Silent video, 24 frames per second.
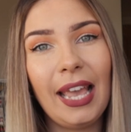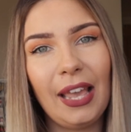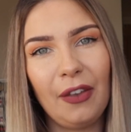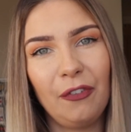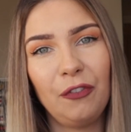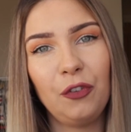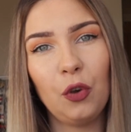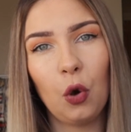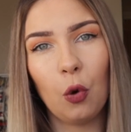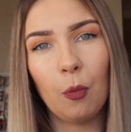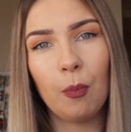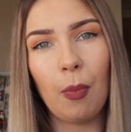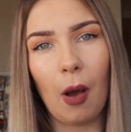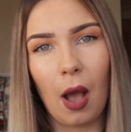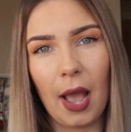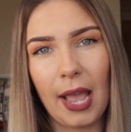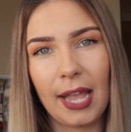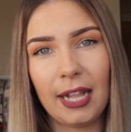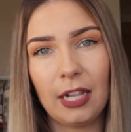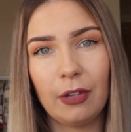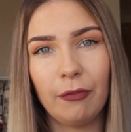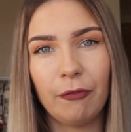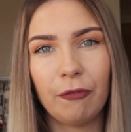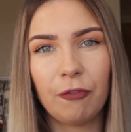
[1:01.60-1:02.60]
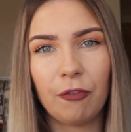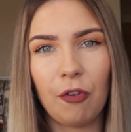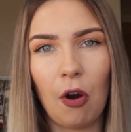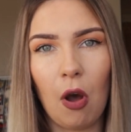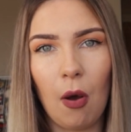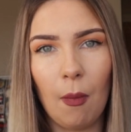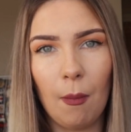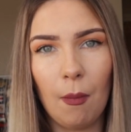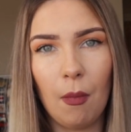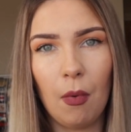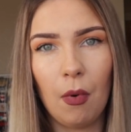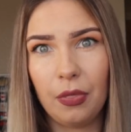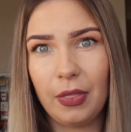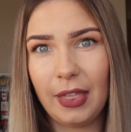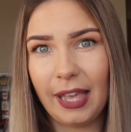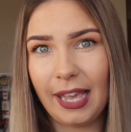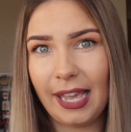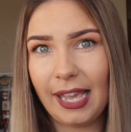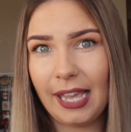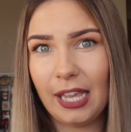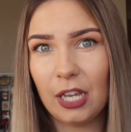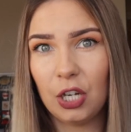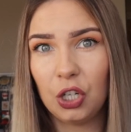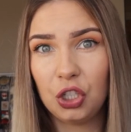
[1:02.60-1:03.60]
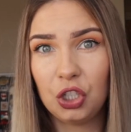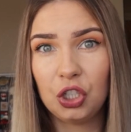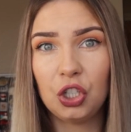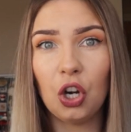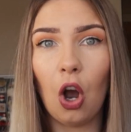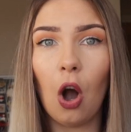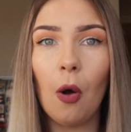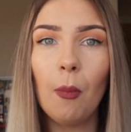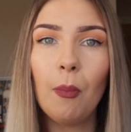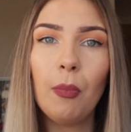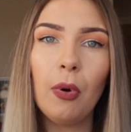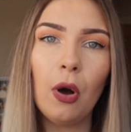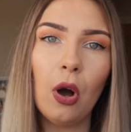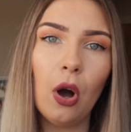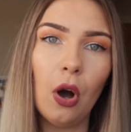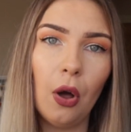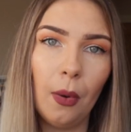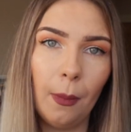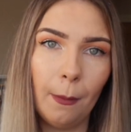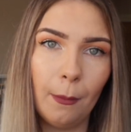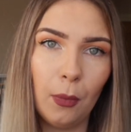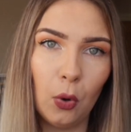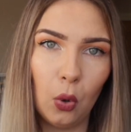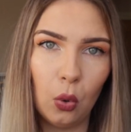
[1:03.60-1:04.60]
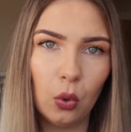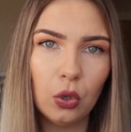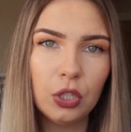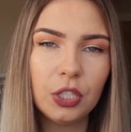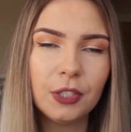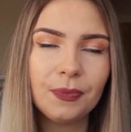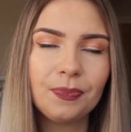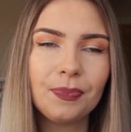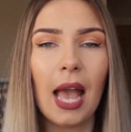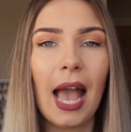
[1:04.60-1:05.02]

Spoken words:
if you're buying them from the shop on board.